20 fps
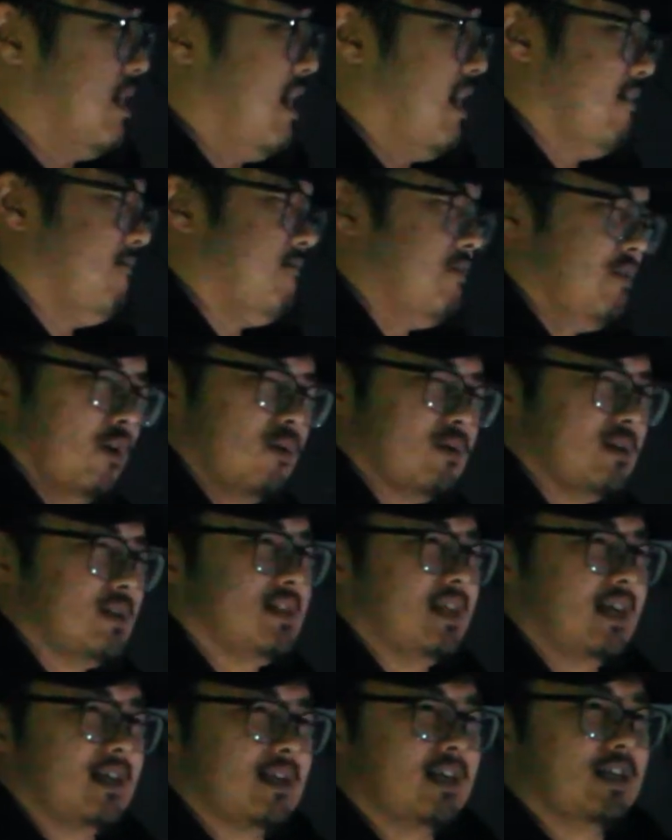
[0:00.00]
I've noticed
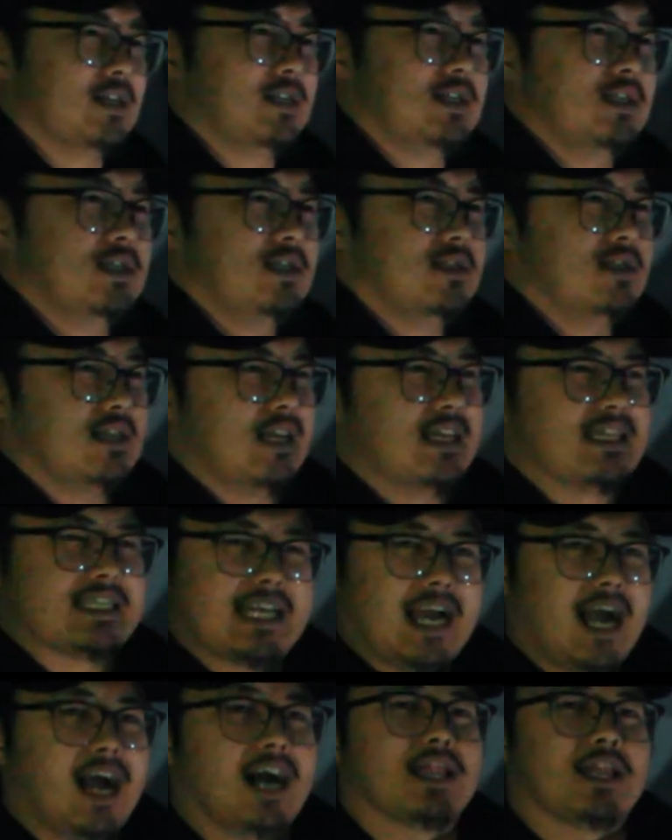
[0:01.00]
that it's
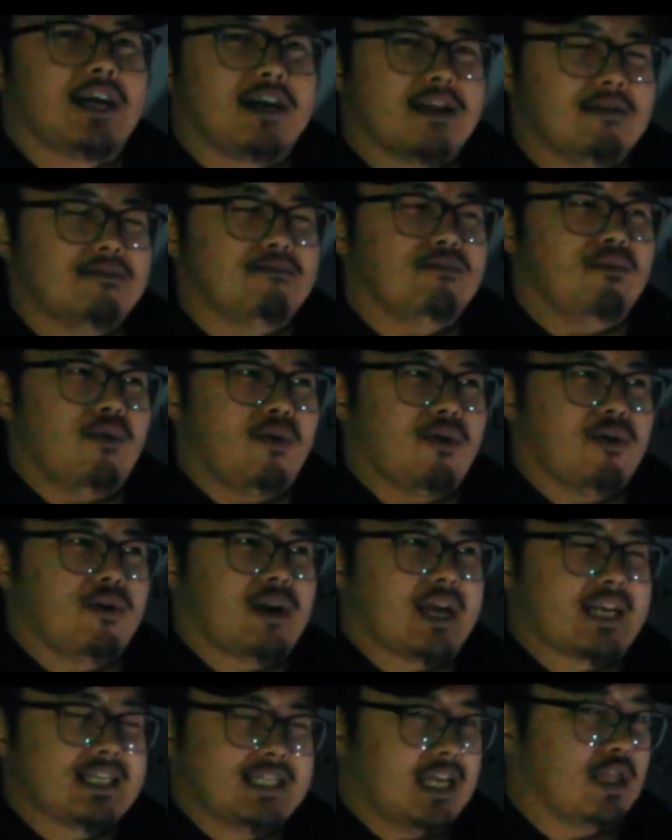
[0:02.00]
got a lot
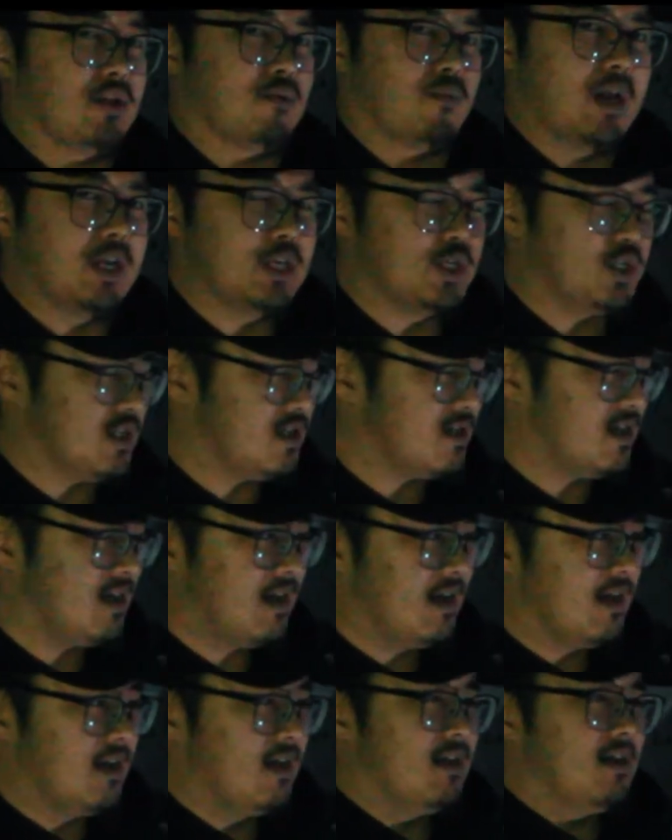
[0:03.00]
more acceleration,
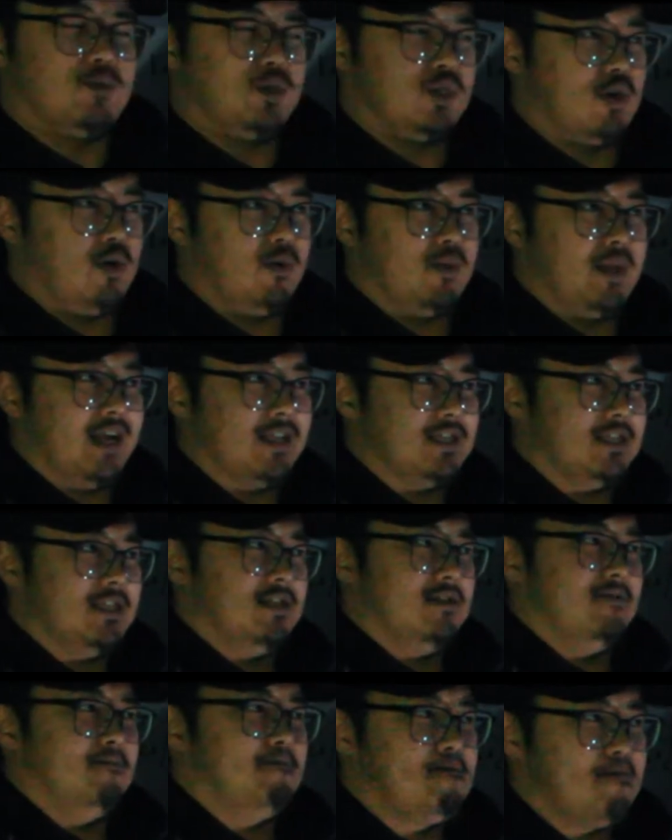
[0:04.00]
so
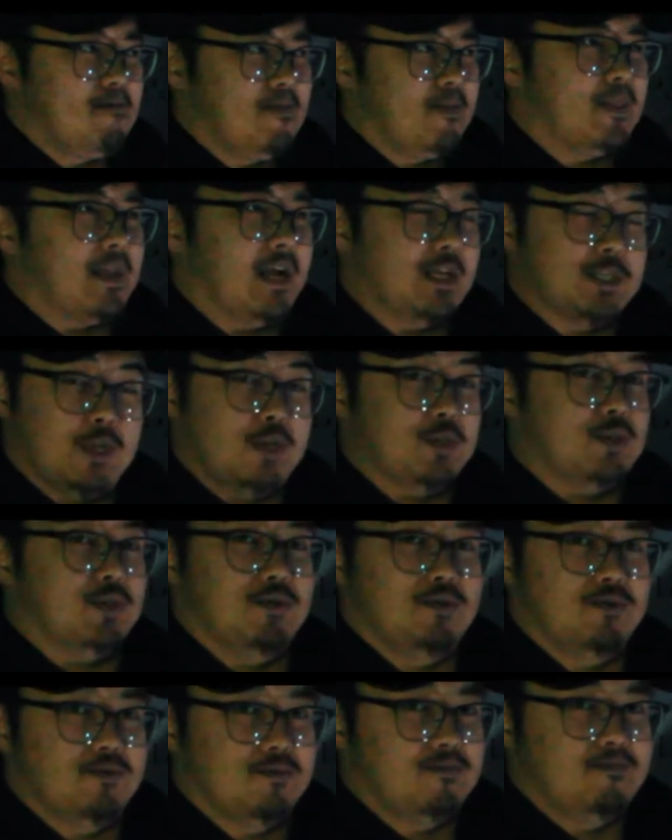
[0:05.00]
that's
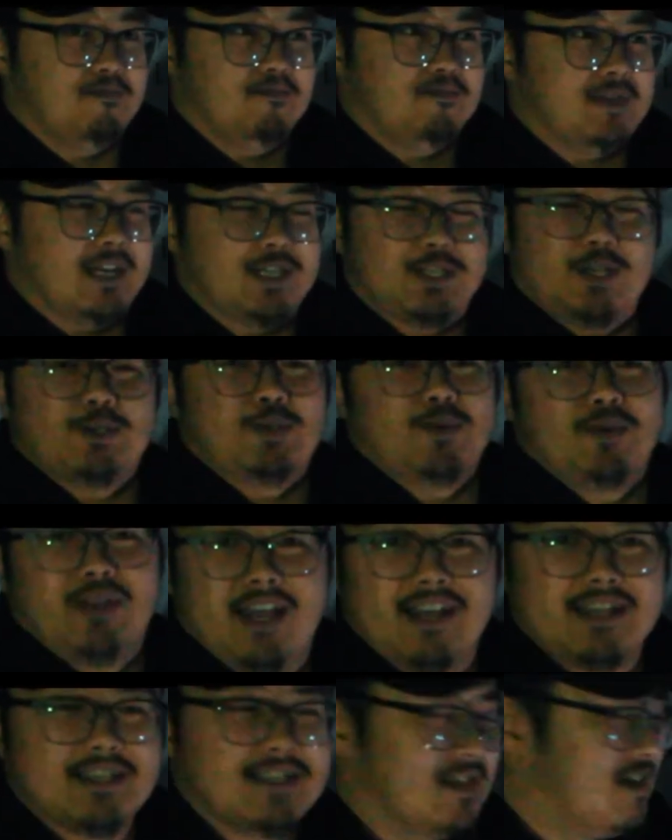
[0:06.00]
also
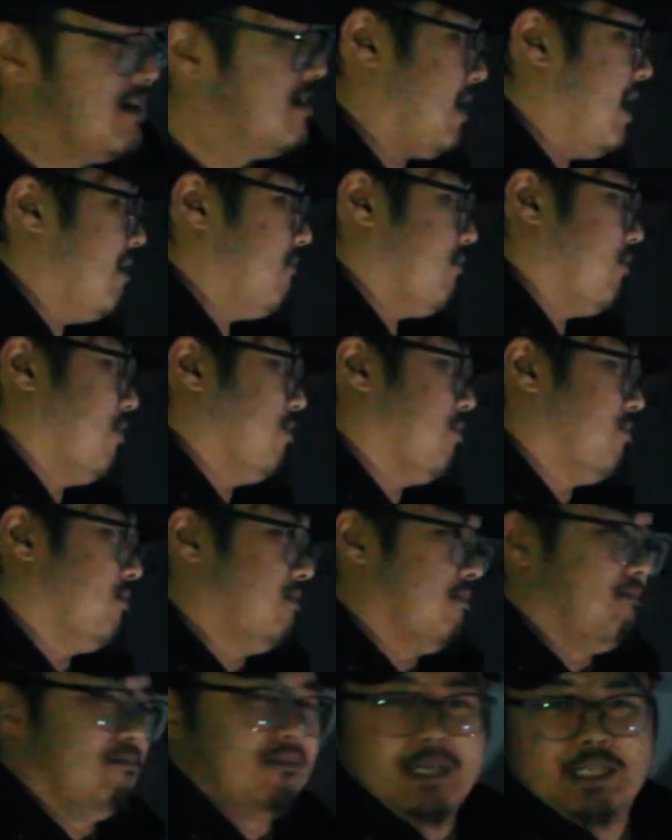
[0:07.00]
nice. I've
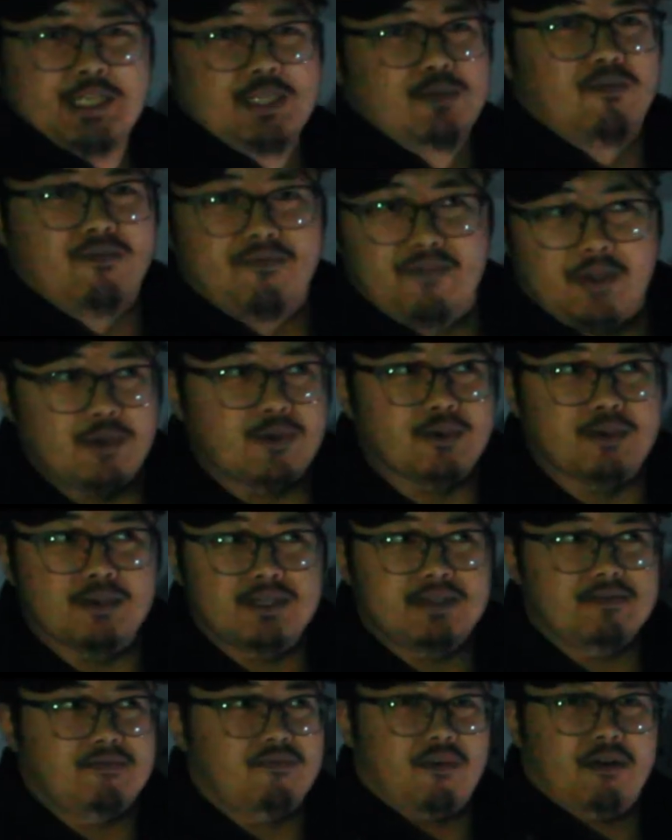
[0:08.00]
heard mixed
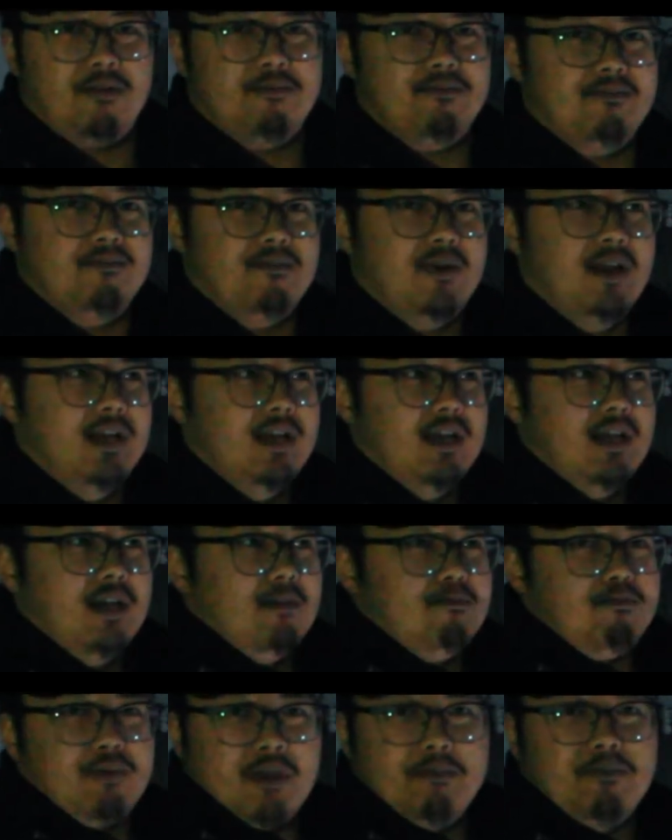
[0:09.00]
reviews from
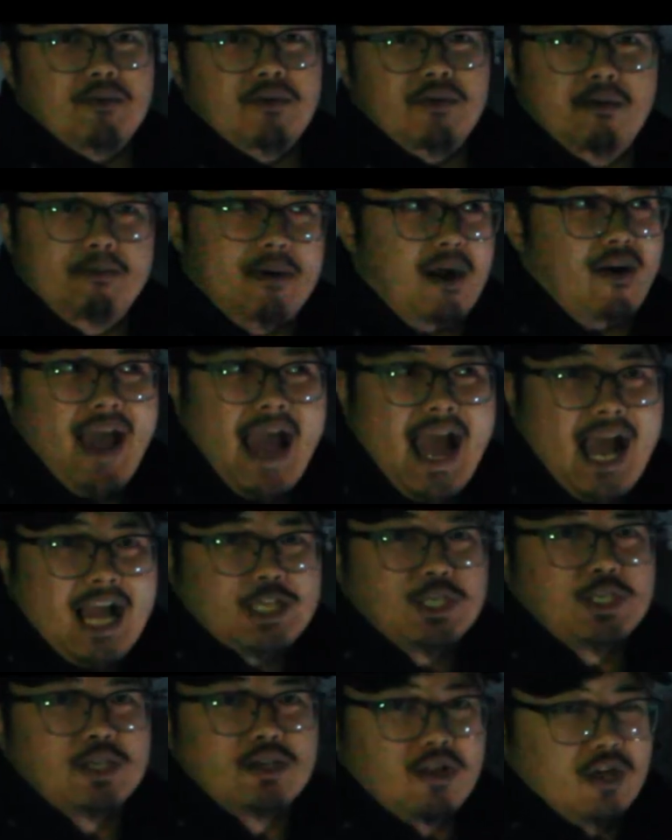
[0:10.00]
people about
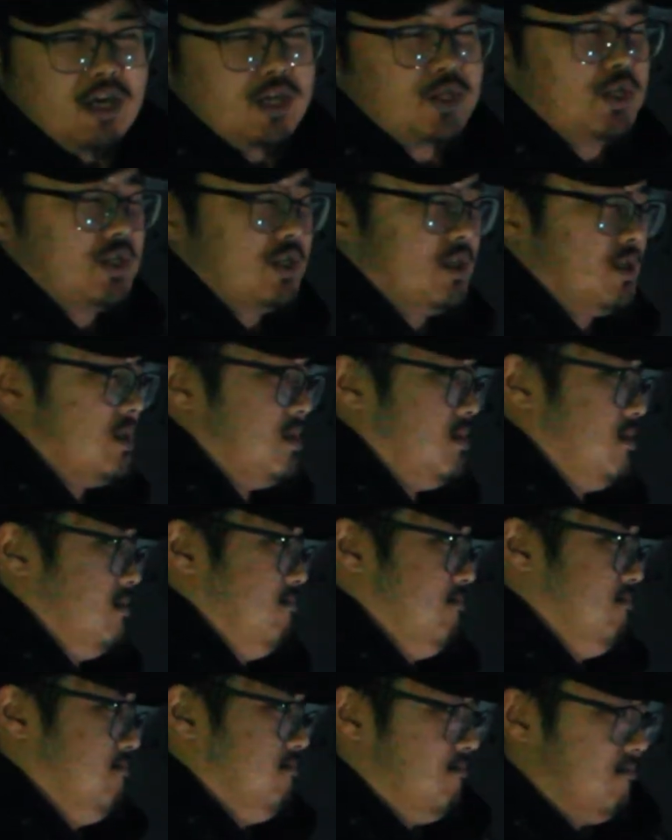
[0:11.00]
Action
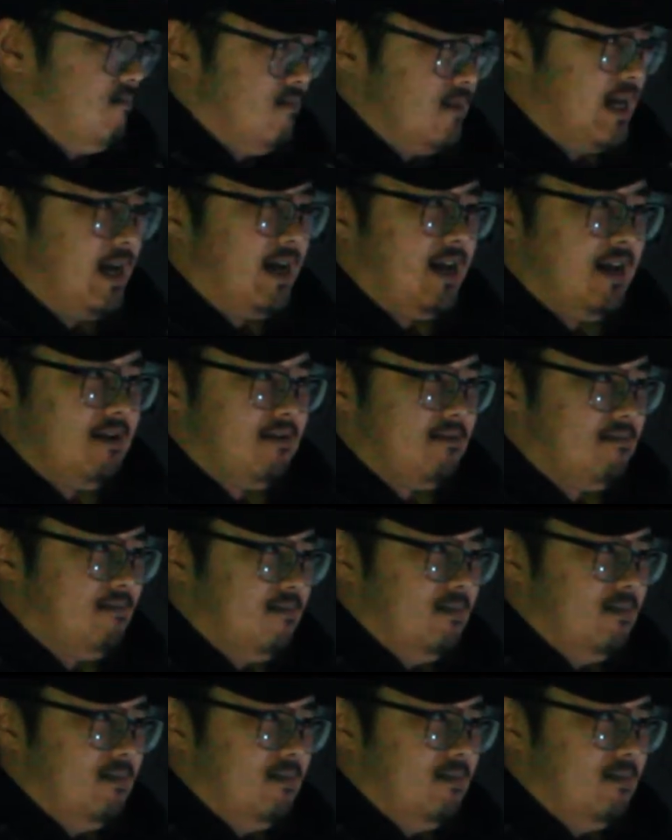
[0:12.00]
clutches, that